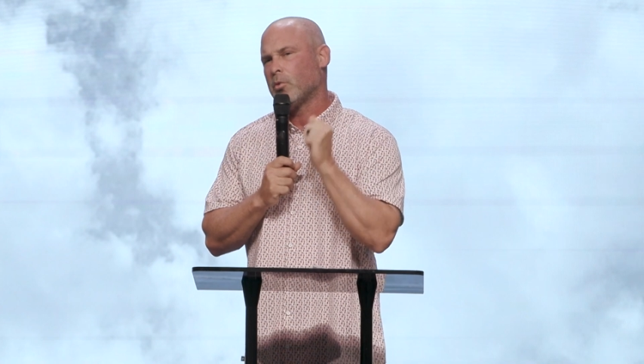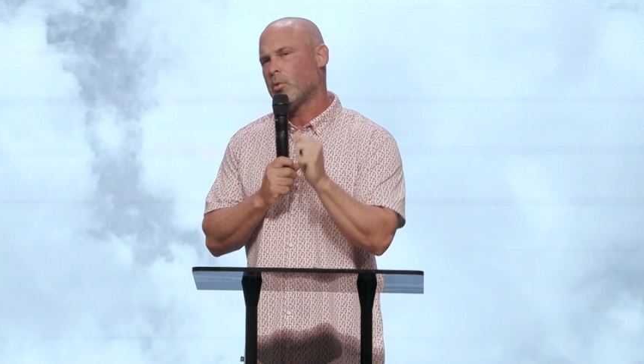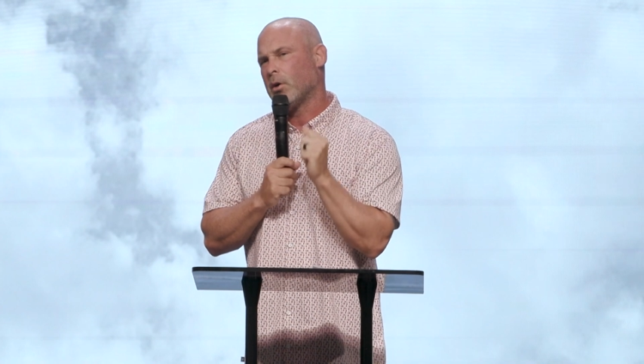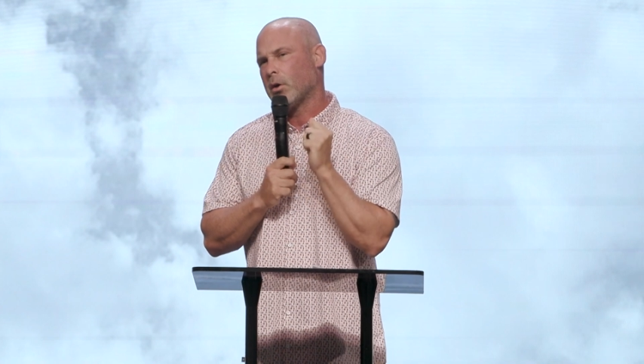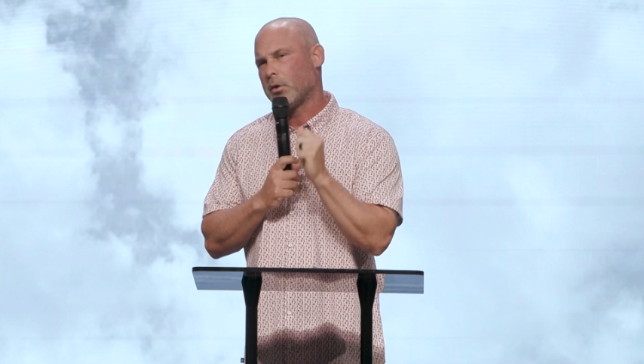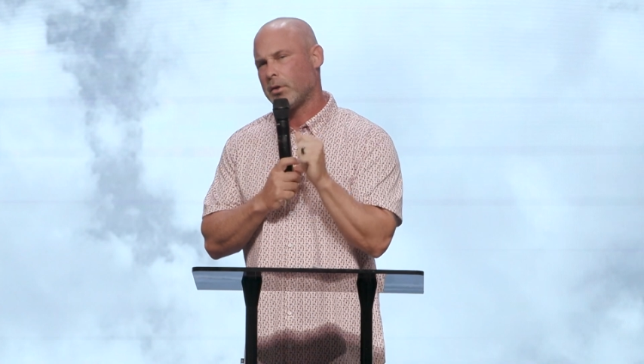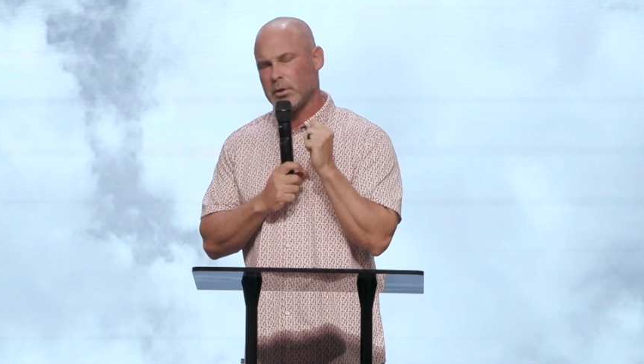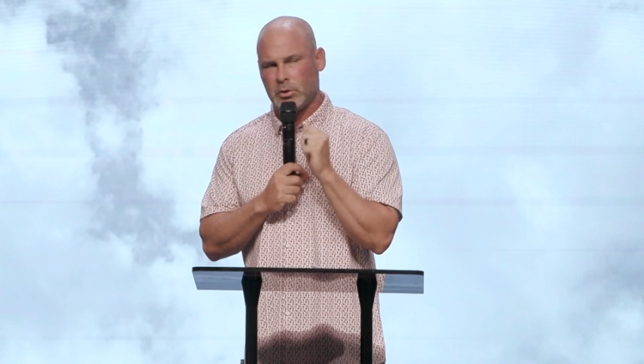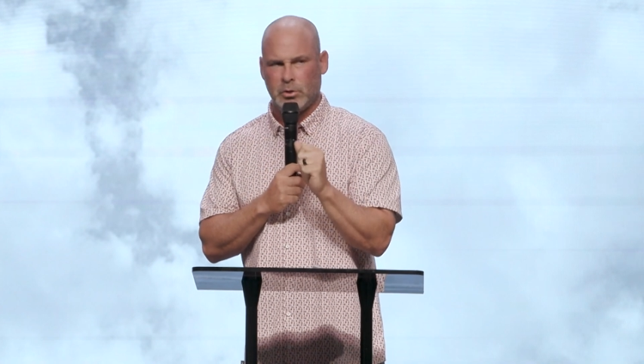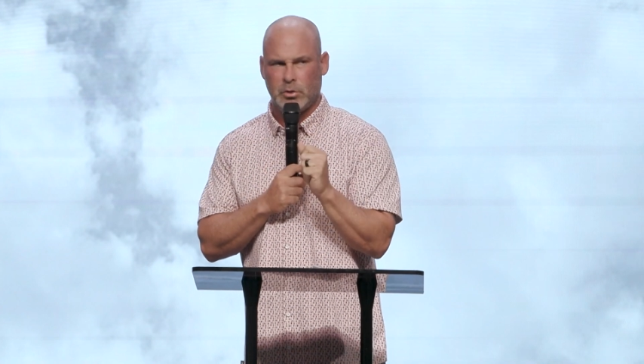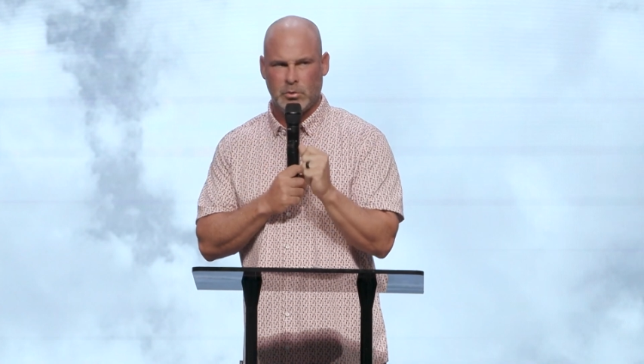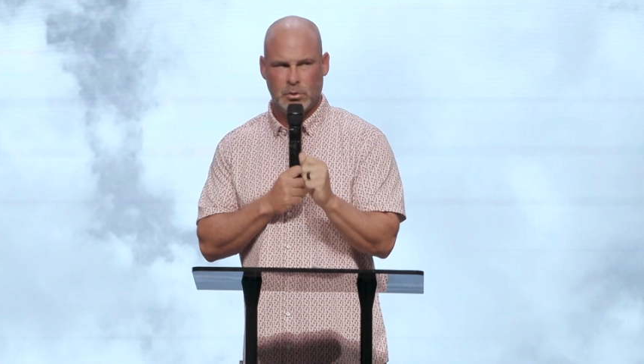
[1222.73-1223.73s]
work
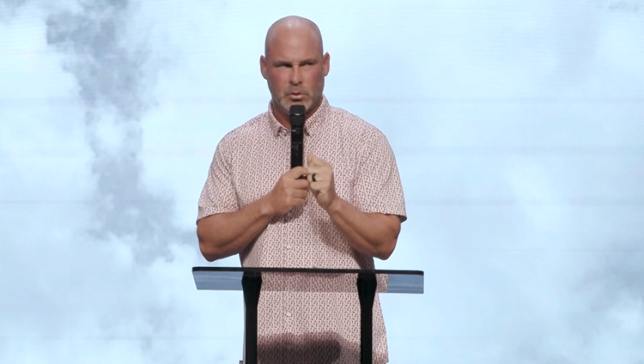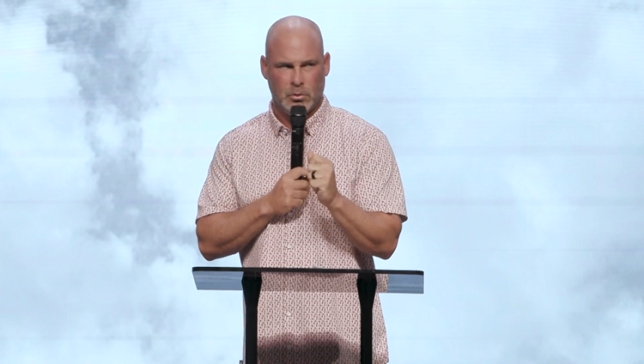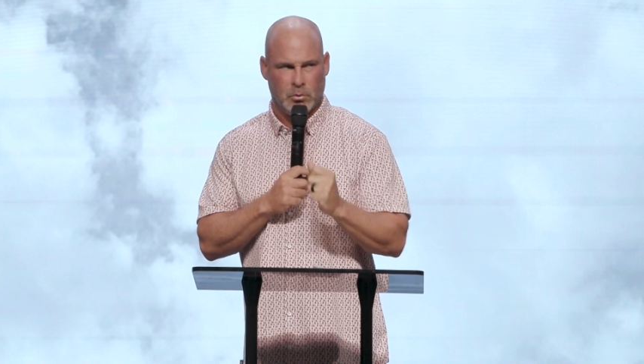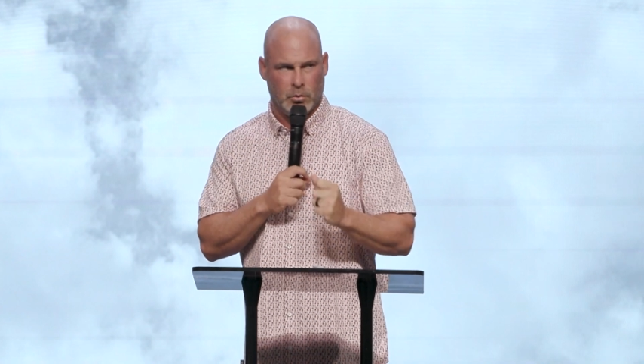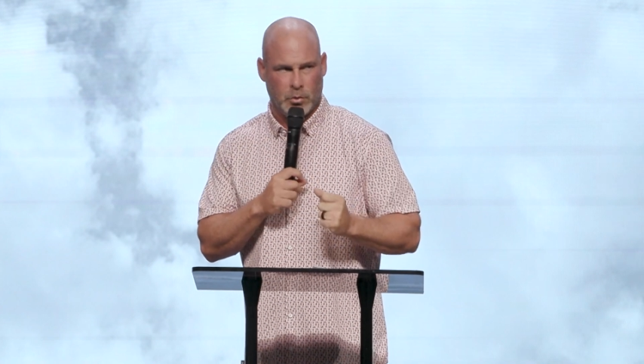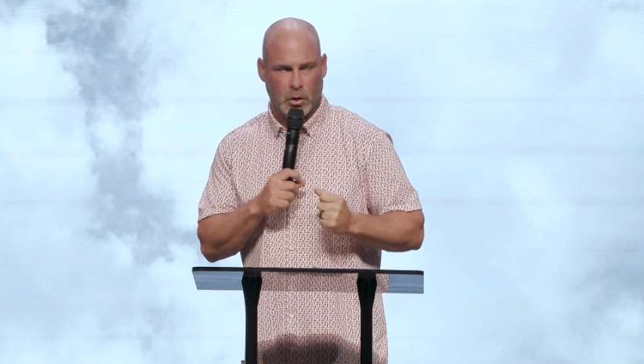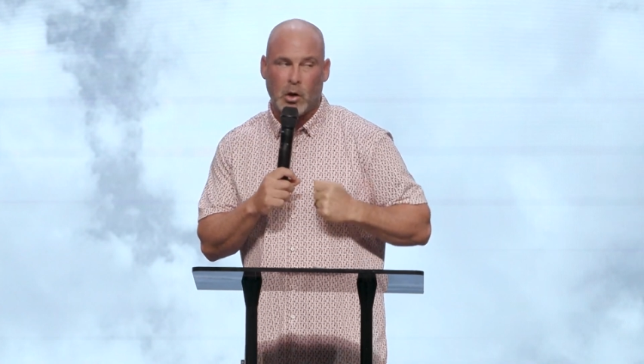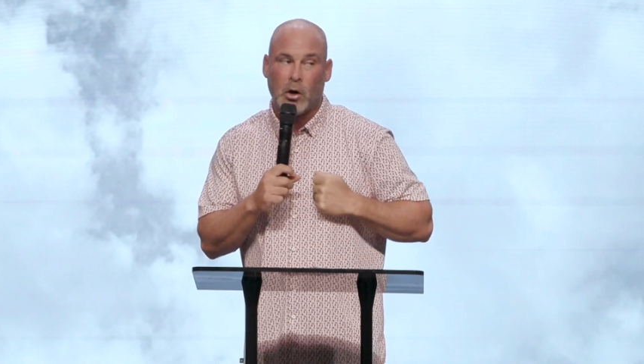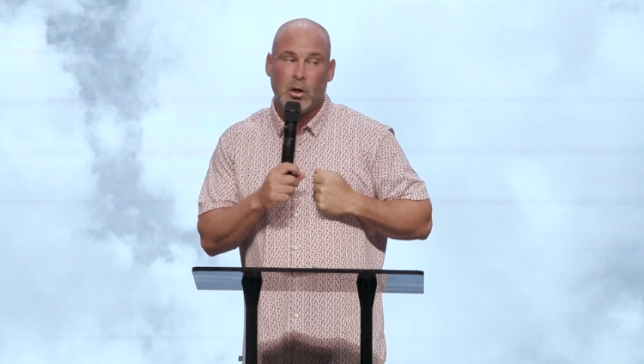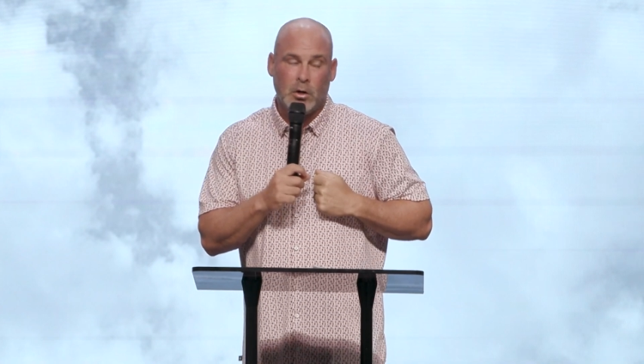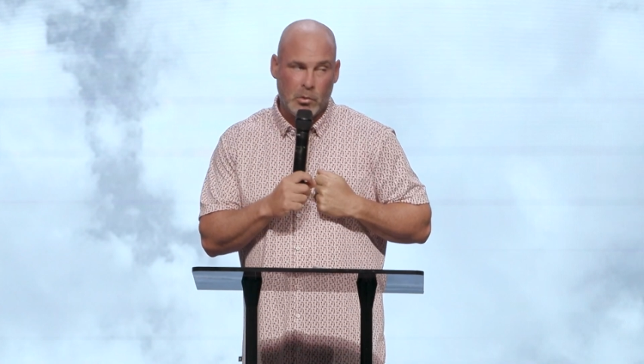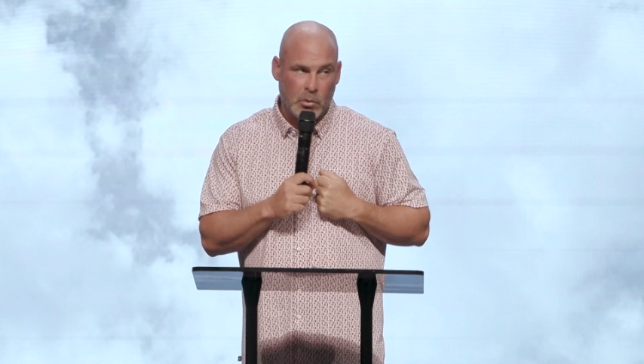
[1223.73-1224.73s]
that you do, the
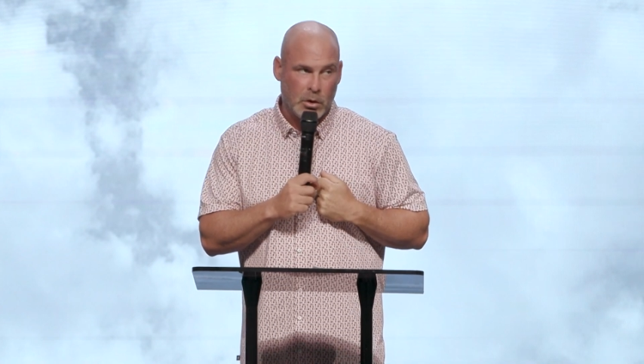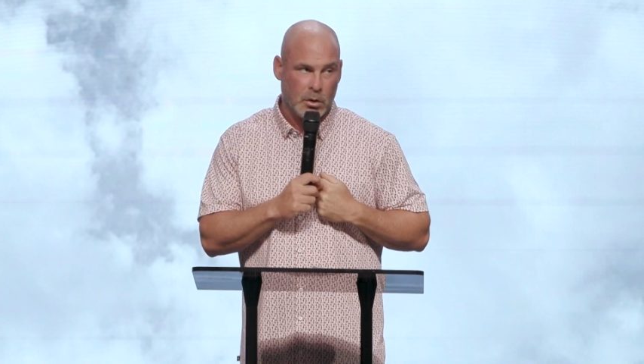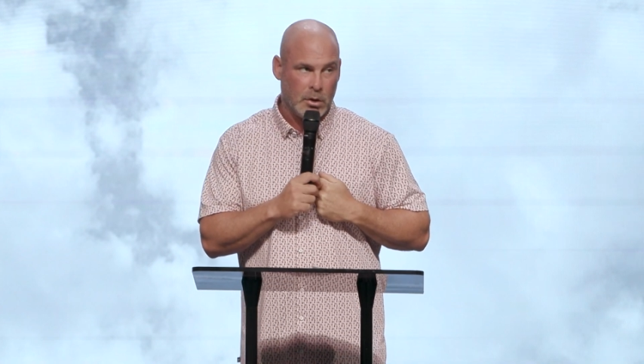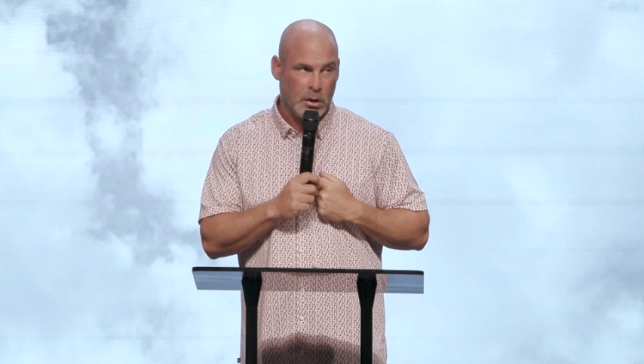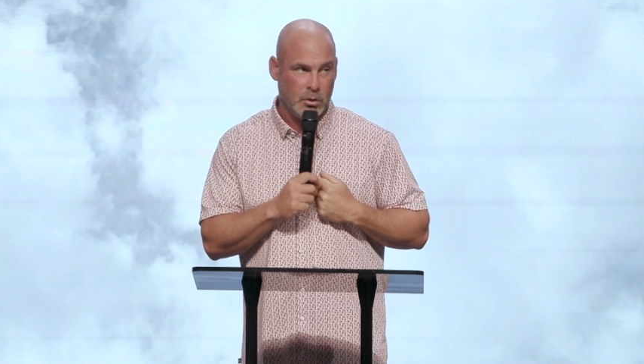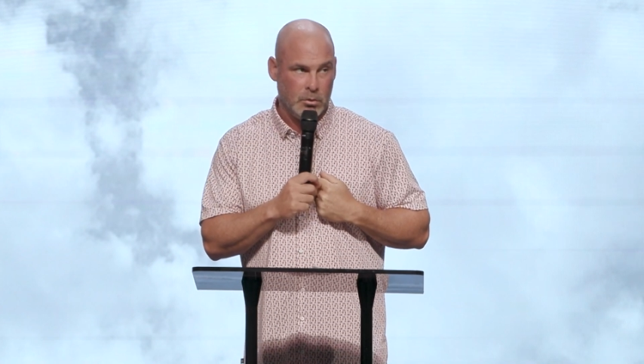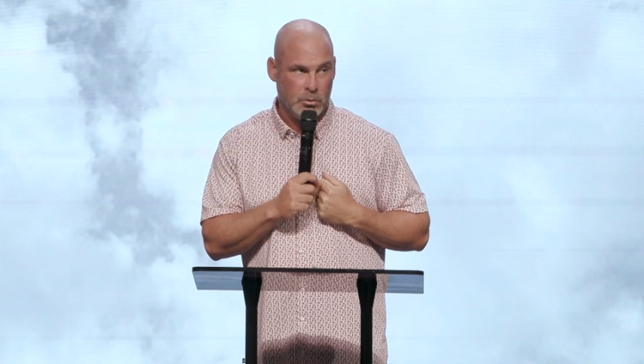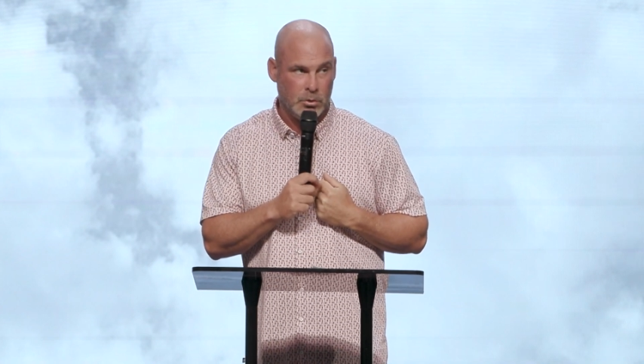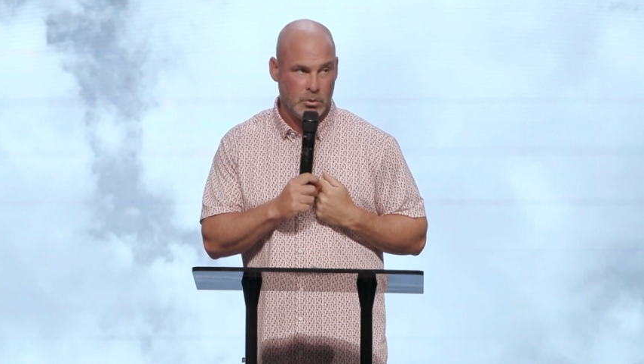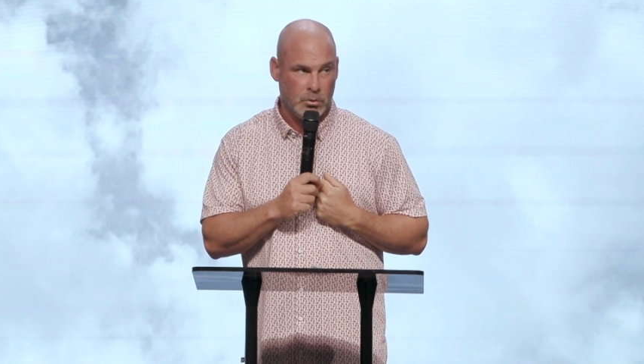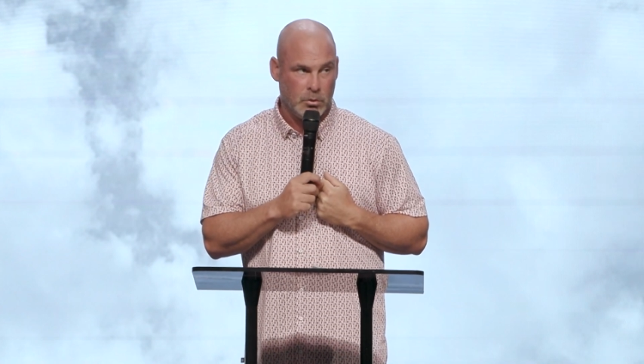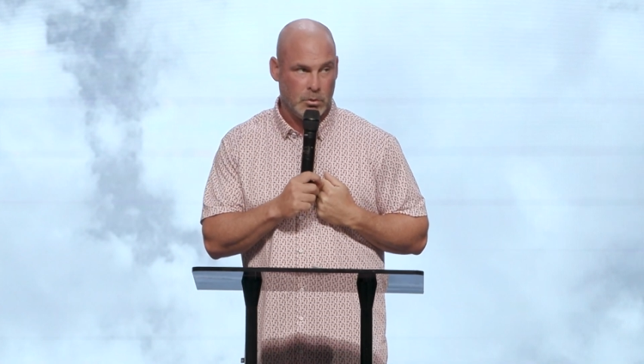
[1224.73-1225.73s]
heart work that you
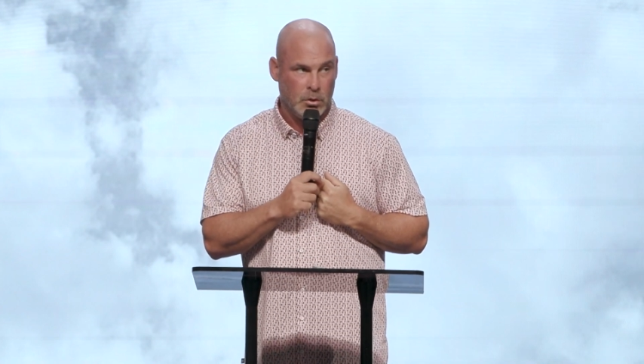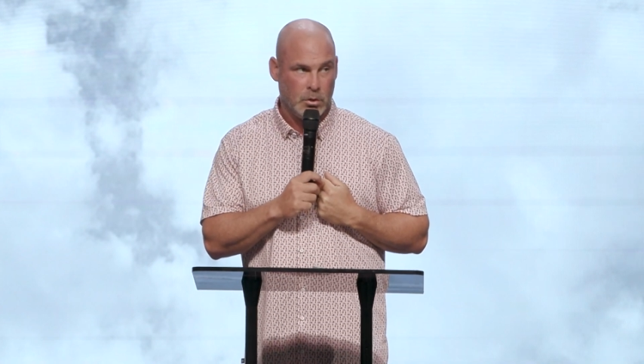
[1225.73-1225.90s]
do,